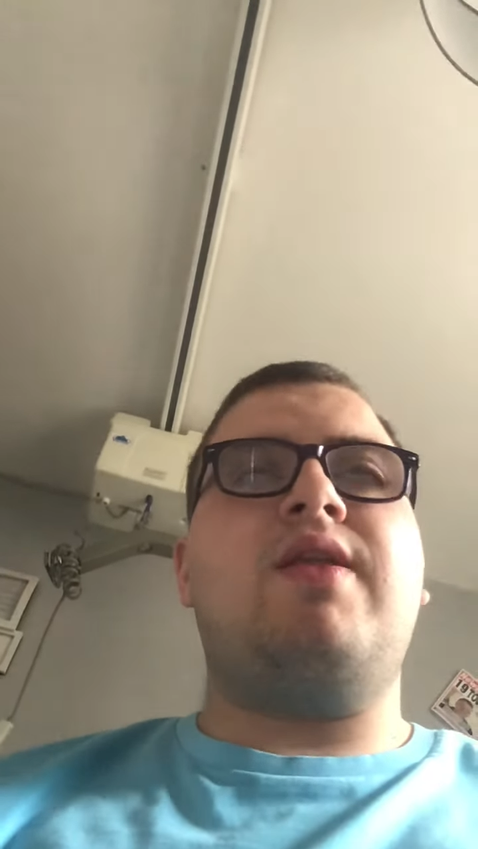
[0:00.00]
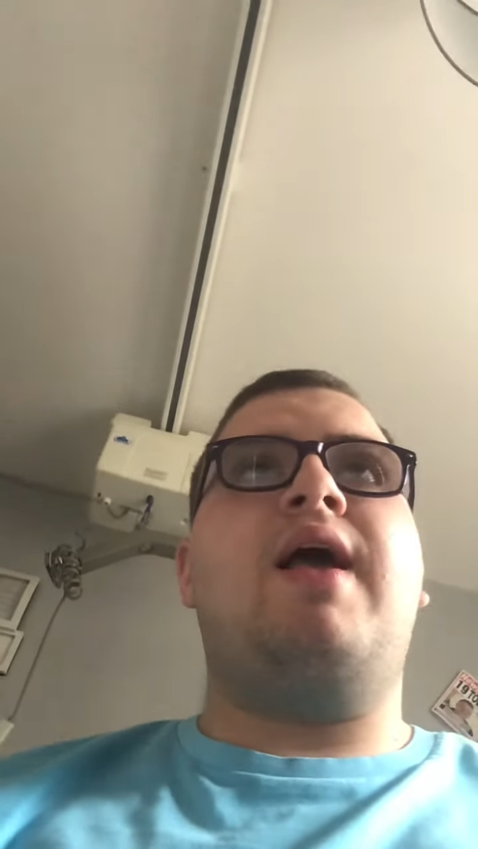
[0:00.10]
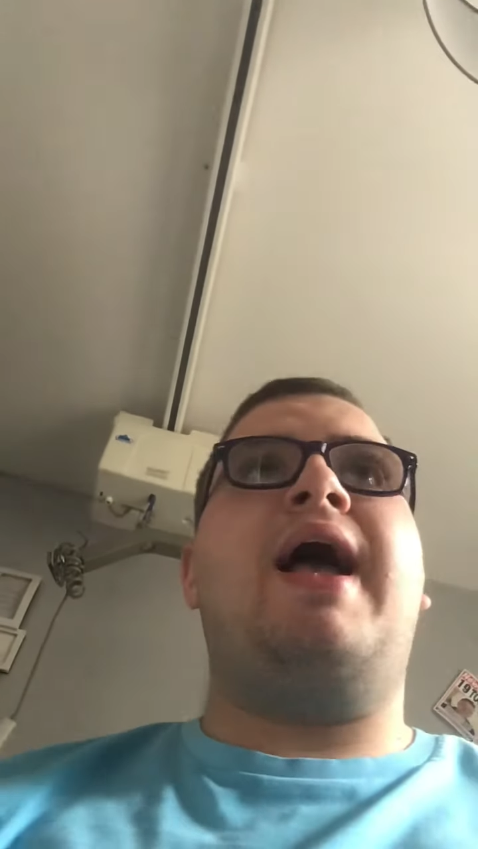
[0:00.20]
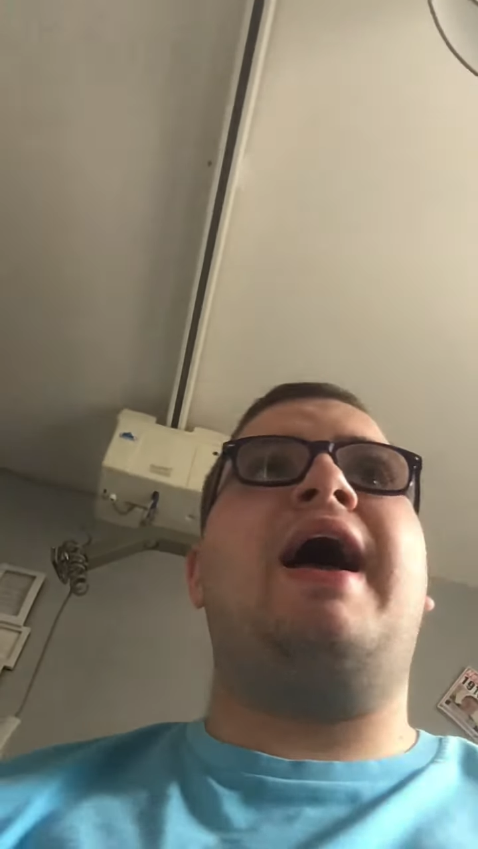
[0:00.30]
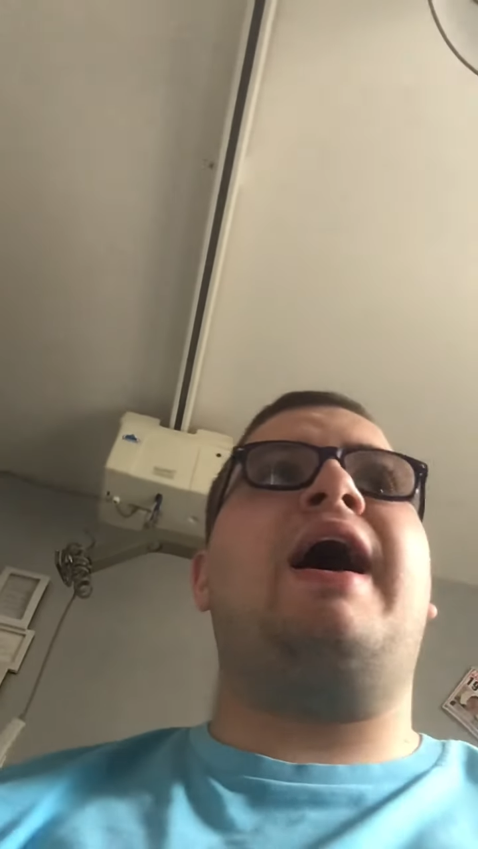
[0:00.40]

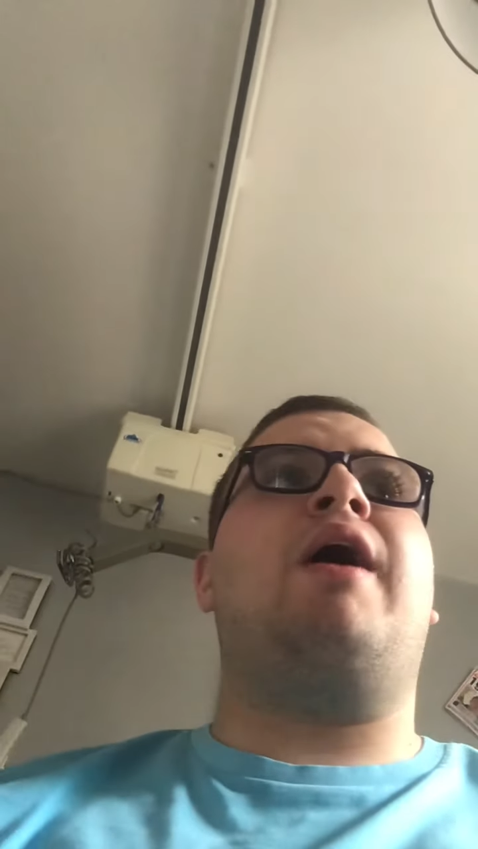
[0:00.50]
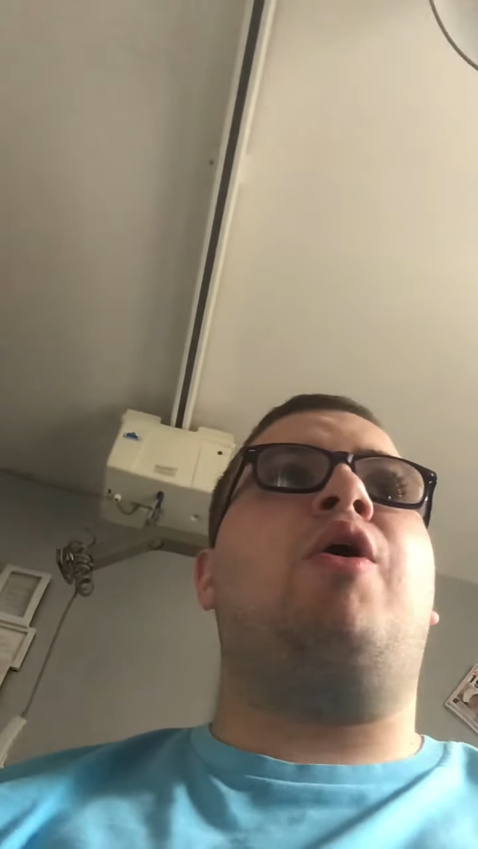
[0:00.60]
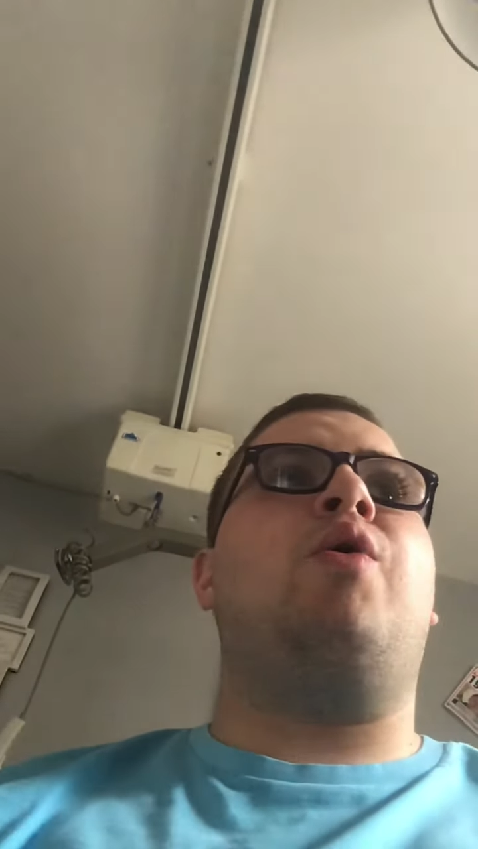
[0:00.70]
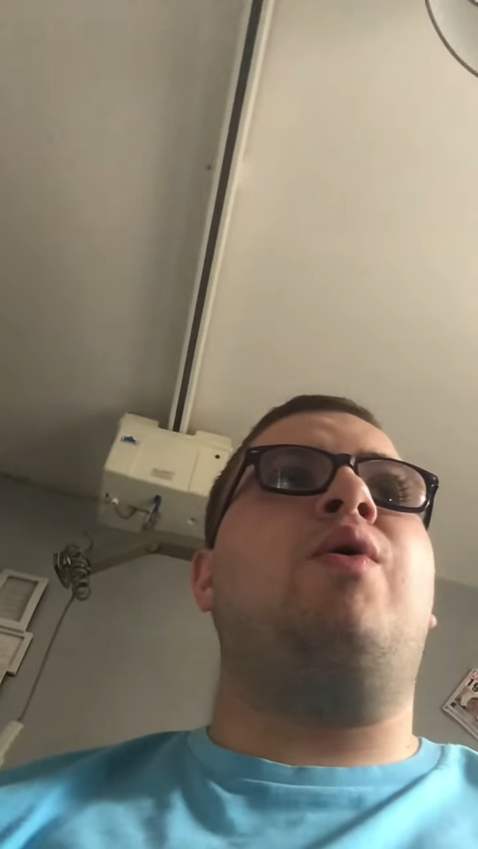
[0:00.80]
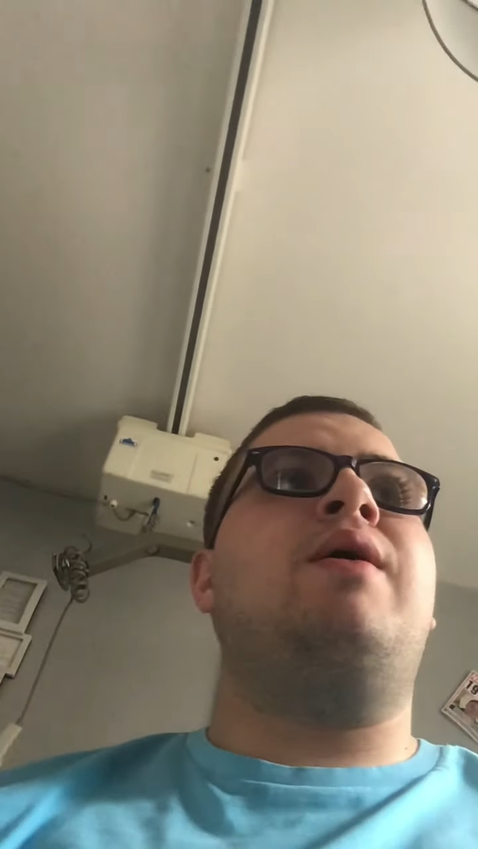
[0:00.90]

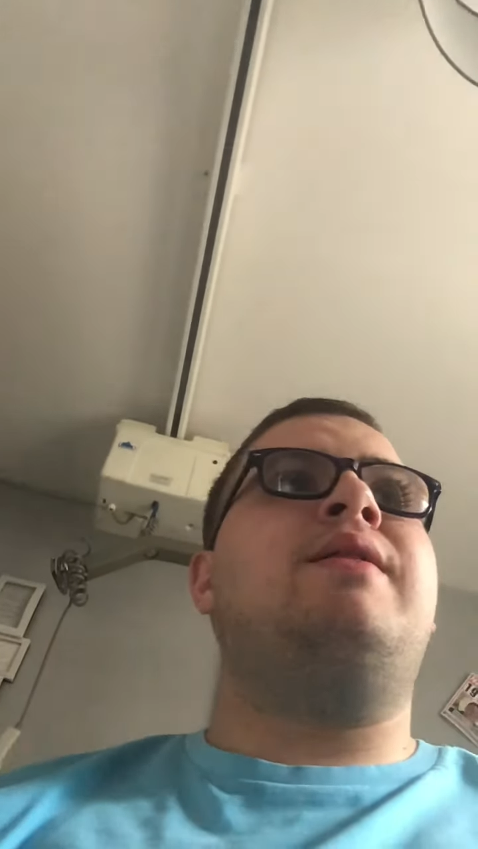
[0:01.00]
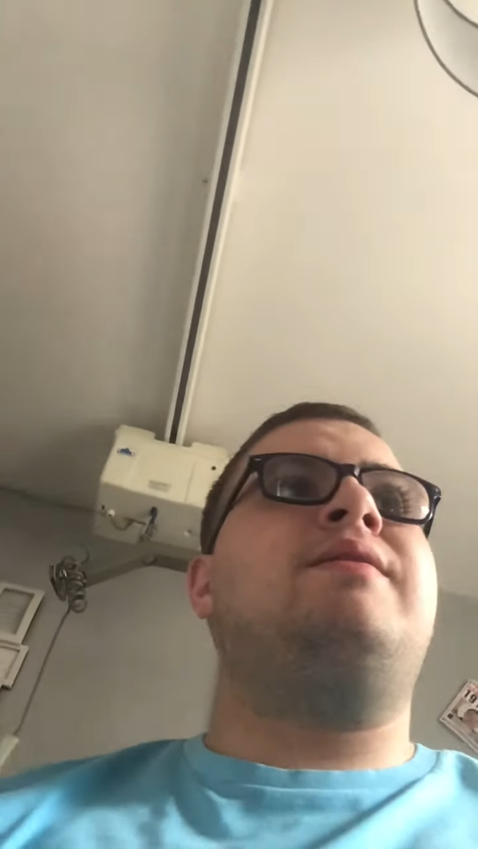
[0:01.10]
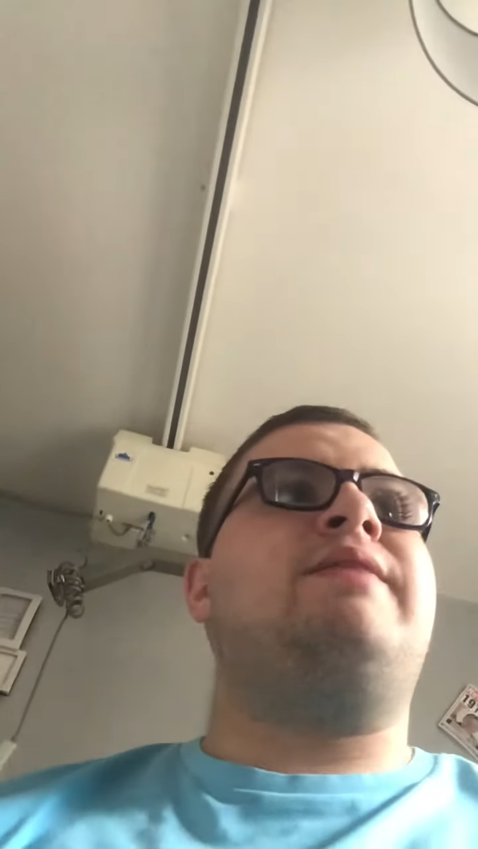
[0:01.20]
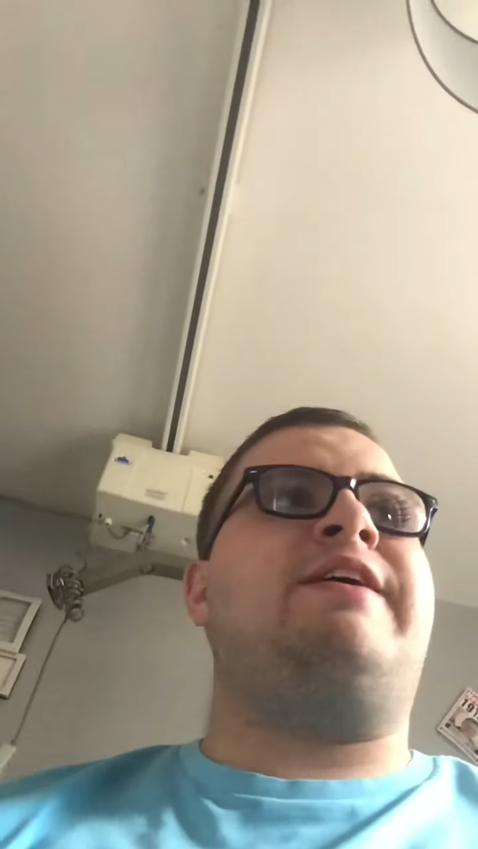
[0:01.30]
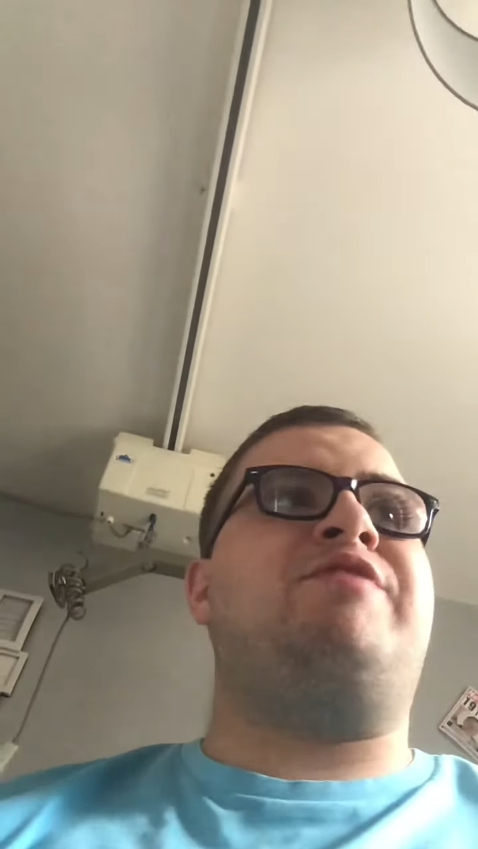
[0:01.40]
how
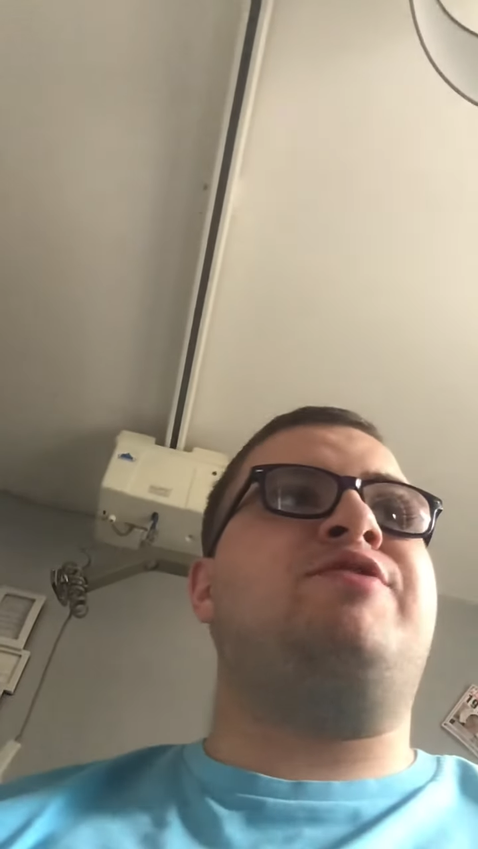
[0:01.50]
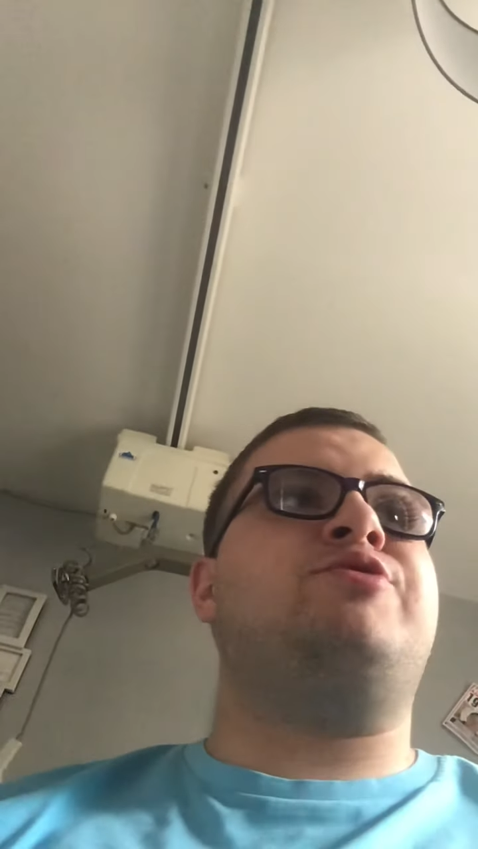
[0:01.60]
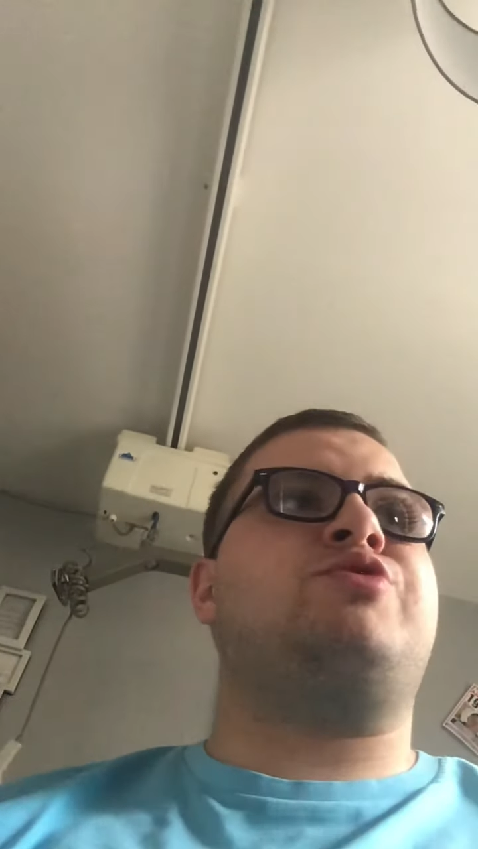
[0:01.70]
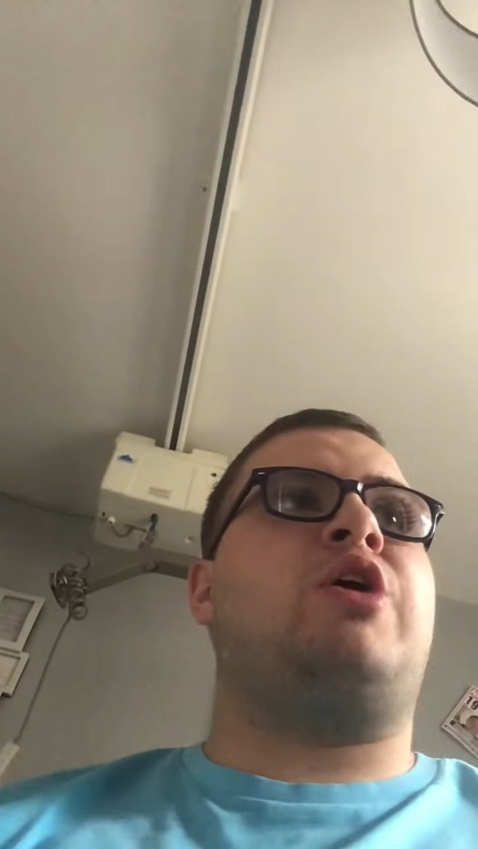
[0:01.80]
he feels